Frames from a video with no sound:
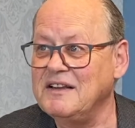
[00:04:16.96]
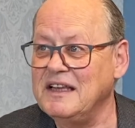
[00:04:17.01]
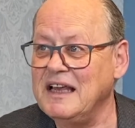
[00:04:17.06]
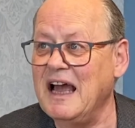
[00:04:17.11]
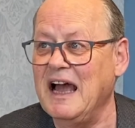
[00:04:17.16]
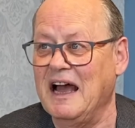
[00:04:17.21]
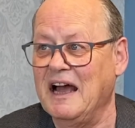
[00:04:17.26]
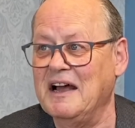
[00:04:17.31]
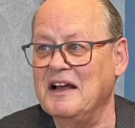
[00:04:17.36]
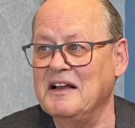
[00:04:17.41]

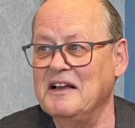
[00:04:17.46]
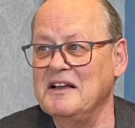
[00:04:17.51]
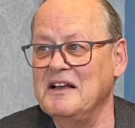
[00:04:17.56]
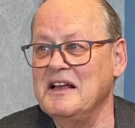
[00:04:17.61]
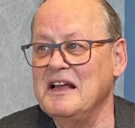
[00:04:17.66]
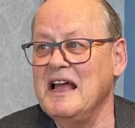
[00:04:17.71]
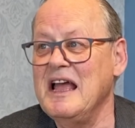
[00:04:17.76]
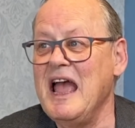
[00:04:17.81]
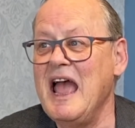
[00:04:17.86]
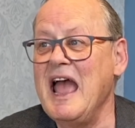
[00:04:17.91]
Yeah,
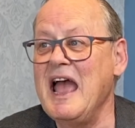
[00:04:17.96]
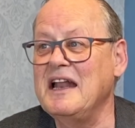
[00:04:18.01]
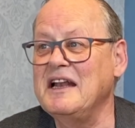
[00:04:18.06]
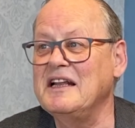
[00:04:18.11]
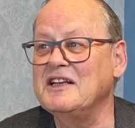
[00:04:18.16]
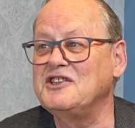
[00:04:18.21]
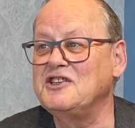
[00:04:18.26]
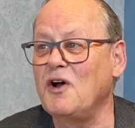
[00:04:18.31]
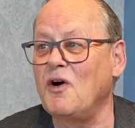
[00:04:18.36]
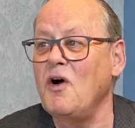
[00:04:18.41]

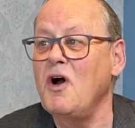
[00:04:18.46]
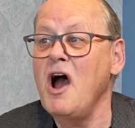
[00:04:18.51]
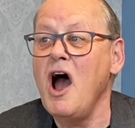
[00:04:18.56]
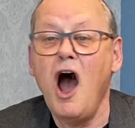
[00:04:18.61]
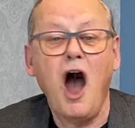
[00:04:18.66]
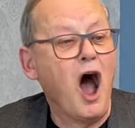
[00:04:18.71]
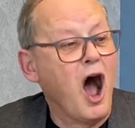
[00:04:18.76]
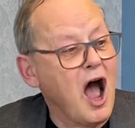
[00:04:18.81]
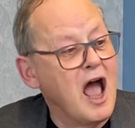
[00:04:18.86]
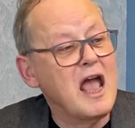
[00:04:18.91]
and so
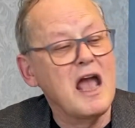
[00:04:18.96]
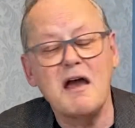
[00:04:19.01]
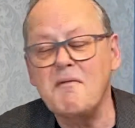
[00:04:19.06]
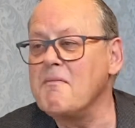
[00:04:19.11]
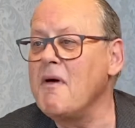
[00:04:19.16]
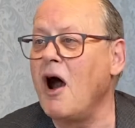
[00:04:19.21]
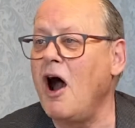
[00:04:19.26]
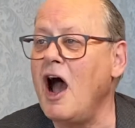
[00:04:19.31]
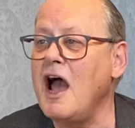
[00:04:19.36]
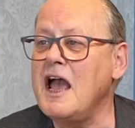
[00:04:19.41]
I
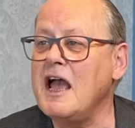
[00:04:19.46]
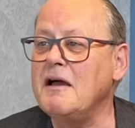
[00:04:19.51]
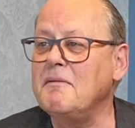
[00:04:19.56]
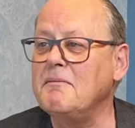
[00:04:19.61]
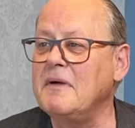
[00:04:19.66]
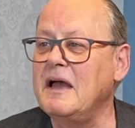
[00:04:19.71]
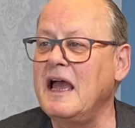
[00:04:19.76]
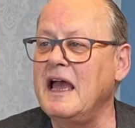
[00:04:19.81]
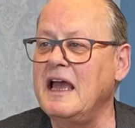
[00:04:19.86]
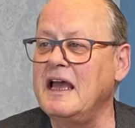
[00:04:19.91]

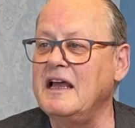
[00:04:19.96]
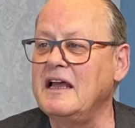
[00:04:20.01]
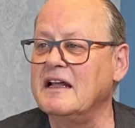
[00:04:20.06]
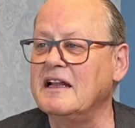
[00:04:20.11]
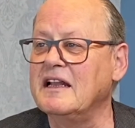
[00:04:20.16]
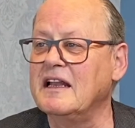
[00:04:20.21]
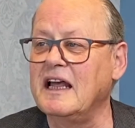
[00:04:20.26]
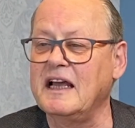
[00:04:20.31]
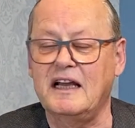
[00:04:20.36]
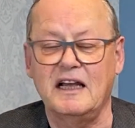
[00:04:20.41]
am a
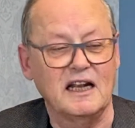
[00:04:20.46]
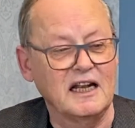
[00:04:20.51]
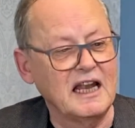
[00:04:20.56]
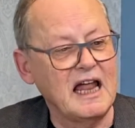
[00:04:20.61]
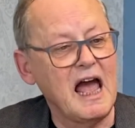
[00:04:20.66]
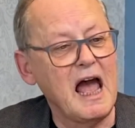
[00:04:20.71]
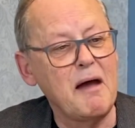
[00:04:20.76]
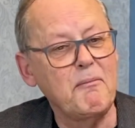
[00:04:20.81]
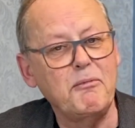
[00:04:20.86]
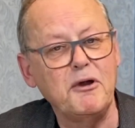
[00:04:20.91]
like
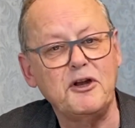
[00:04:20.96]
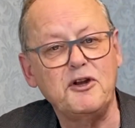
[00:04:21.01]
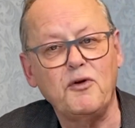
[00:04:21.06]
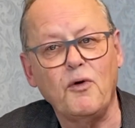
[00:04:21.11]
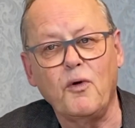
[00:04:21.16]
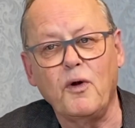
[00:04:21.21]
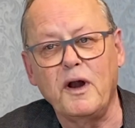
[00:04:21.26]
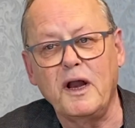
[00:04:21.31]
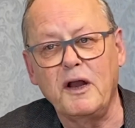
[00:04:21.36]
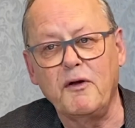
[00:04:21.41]

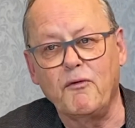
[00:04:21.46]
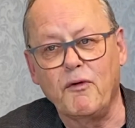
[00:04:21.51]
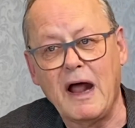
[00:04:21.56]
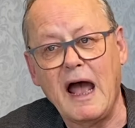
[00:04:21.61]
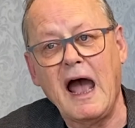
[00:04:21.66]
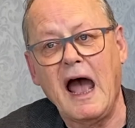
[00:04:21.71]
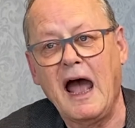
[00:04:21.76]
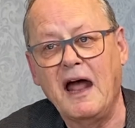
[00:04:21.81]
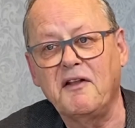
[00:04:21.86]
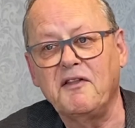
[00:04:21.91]
laboratory
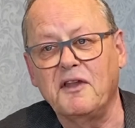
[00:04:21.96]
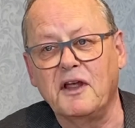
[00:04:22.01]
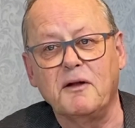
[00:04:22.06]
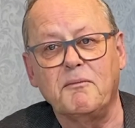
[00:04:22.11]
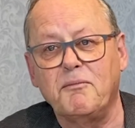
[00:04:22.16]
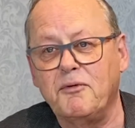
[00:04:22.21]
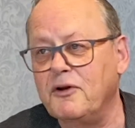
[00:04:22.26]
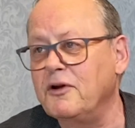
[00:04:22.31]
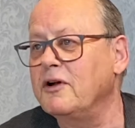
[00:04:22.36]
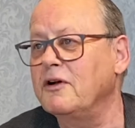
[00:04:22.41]
rat
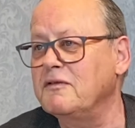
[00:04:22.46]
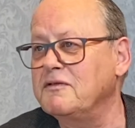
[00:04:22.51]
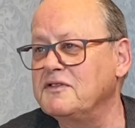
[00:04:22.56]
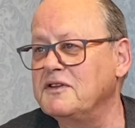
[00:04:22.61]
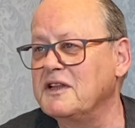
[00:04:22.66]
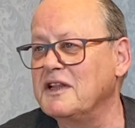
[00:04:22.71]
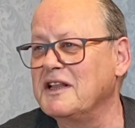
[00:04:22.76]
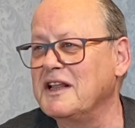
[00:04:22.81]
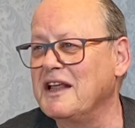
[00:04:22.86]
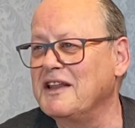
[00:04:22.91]
that
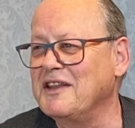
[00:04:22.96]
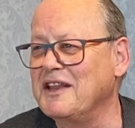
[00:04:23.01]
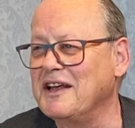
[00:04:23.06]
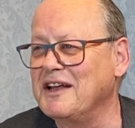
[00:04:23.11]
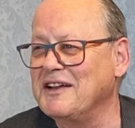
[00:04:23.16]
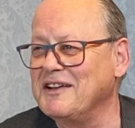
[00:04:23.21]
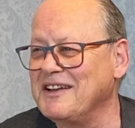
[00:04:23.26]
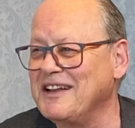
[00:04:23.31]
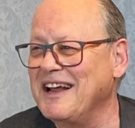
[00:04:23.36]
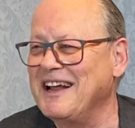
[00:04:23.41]
proves
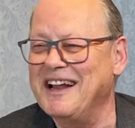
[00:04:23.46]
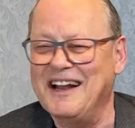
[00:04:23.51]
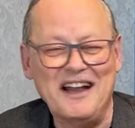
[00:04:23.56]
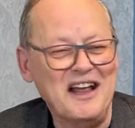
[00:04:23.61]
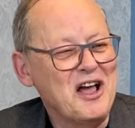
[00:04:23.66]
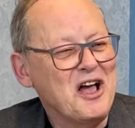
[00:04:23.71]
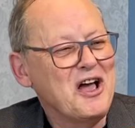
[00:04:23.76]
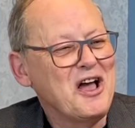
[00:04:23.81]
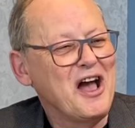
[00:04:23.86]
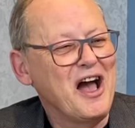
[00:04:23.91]
that
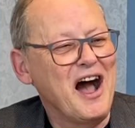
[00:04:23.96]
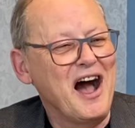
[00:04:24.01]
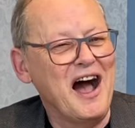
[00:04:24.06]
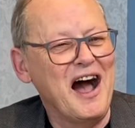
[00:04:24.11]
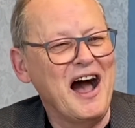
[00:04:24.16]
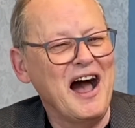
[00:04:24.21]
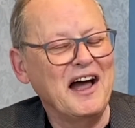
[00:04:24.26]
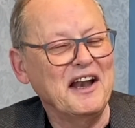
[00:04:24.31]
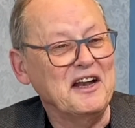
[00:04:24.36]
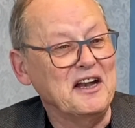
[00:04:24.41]

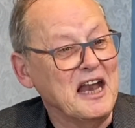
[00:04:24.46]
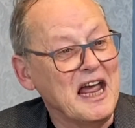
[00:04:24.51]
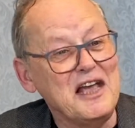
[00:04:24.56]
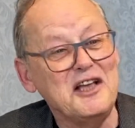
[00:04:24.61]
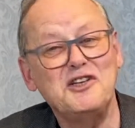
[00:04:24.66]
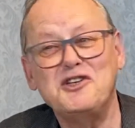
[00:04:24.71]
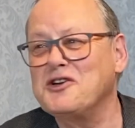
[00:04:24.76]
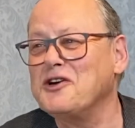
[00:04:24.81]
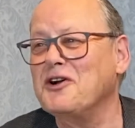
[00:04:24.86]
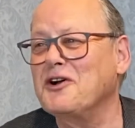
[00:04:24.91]

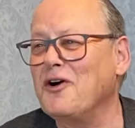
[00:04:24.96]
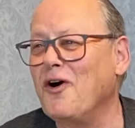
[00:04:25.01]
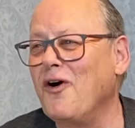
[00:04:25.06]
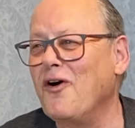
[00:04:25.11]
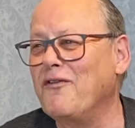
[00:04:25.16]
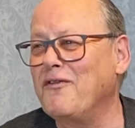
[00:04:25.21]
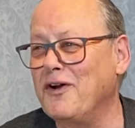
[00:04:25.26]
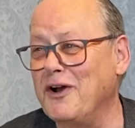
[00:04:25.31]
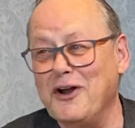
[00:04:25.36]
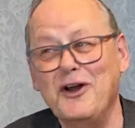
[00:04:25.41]
nature
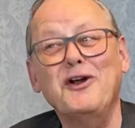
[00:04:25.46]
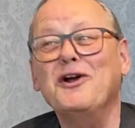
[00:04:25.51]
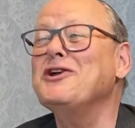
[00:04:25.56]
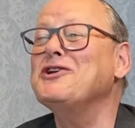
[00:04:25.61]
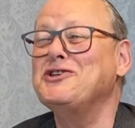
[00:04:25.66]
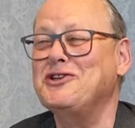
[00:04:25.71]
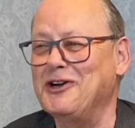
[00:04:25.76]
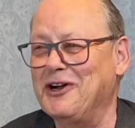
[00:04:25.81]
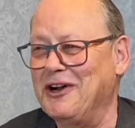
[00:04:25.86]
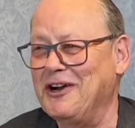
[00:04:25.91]
over
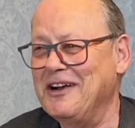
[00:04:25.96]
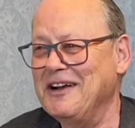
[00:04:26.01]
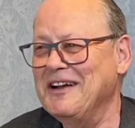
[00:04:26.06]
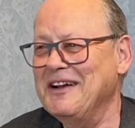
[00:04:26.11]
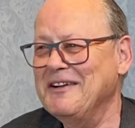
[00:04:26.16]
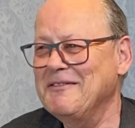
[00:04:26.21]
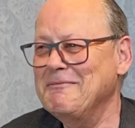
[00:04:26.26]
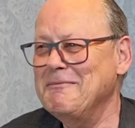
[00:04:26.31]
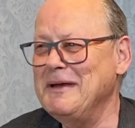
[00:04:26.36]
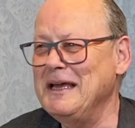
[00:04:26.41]
nurture,
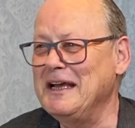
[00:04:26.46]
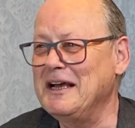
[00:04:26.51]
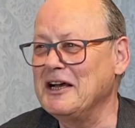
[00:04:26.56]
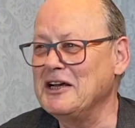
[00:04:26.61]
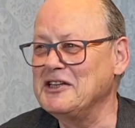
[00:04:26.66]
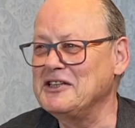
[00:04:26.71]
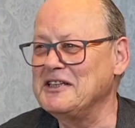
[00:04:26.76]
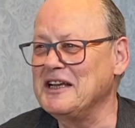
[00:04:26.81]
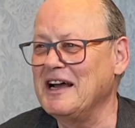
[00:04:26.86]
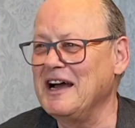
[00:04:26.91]

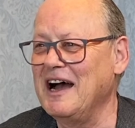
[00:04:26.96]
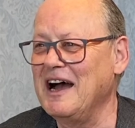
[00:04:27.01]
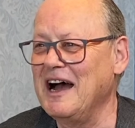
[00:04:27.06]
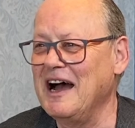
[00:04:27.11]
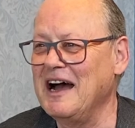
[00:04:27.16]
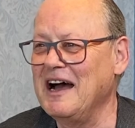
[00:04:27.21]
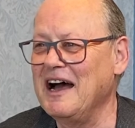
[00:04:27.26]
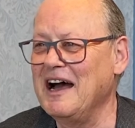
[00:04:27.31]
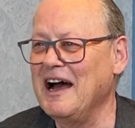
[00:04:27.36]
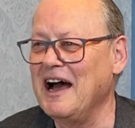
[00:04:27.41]
because
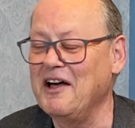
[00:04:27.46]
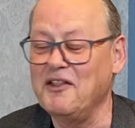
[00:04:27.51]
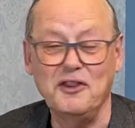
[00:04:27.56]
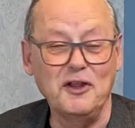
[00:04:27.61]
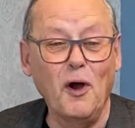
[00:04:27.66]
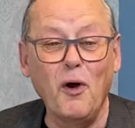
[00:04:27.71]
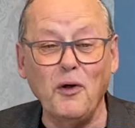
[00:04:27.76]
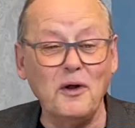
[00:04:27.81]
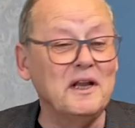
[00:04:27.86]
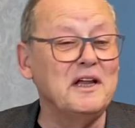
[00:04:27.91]

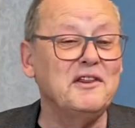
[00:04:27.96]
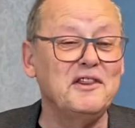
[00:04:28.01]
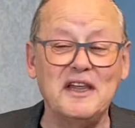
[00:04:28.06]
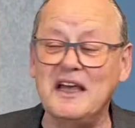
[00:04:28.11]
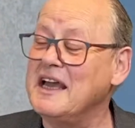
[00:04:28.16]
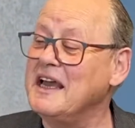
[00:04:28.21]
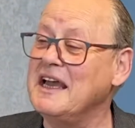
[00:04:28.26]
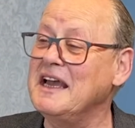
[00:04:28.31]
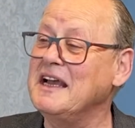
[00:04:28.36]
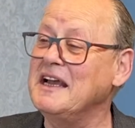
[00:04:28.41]
the only
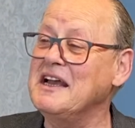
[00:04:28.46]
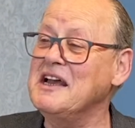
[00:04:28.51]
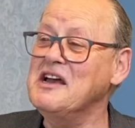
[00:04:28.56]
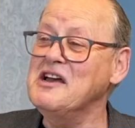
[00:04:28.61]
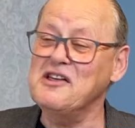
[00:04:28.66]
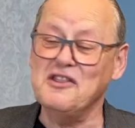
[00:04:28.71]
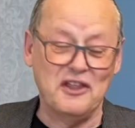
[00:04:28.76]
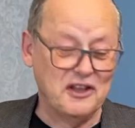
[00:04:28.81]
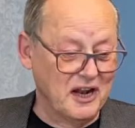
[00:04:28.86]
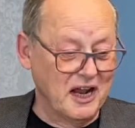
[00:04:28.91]
thing
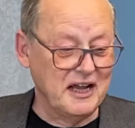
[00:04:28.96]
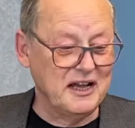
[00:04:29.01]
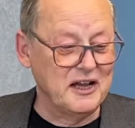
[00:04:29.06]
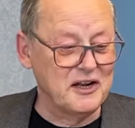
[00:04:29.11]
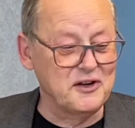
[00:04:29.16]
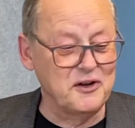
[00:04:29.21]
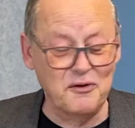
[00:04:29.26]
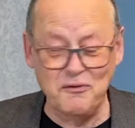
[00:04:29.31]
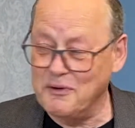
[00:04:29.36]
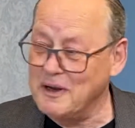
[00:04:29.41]
that I
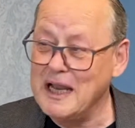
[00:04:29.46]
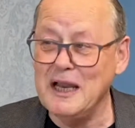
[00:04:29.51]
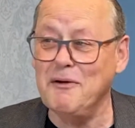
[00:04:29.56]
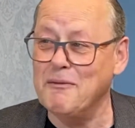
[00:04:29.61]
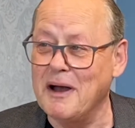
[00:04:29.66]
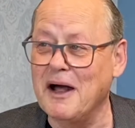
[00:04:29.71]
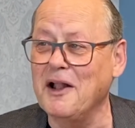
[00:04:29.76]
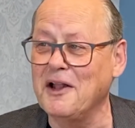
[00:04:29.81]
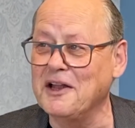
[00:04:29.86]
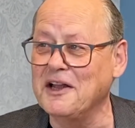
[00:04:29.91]
can do really
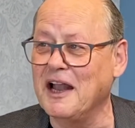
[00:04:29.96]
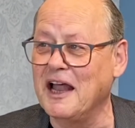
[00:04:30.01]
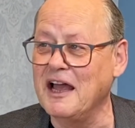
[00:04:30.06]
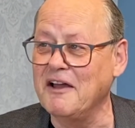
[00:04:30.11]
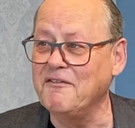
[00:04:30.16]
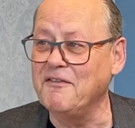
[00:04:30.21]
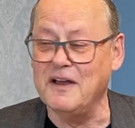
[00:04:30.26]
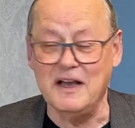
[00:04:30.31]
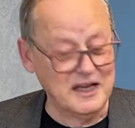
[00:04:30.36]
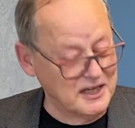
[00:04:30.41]
well in
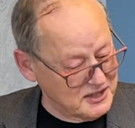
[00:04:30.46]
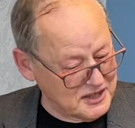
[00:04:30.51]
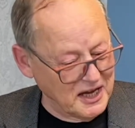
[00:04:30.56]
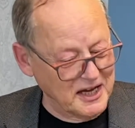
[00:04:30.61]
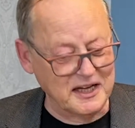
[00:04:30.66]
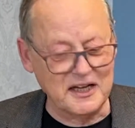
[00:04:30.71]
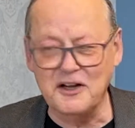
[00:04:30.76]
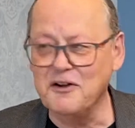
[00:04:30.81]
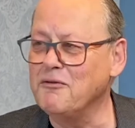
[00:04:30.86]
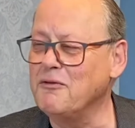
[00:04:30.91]
life is
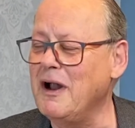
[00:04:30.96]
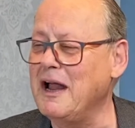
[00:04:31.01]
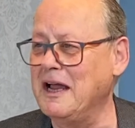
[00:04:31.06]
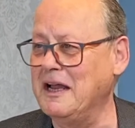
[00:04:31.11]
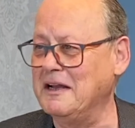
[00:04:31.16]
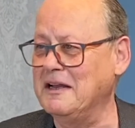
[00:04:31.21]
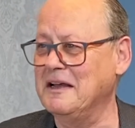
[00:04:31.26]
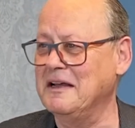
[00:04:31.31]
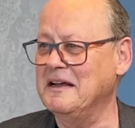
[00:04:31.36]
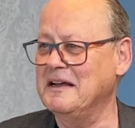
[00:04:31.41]
I can
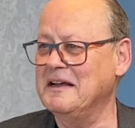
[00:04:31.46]
write,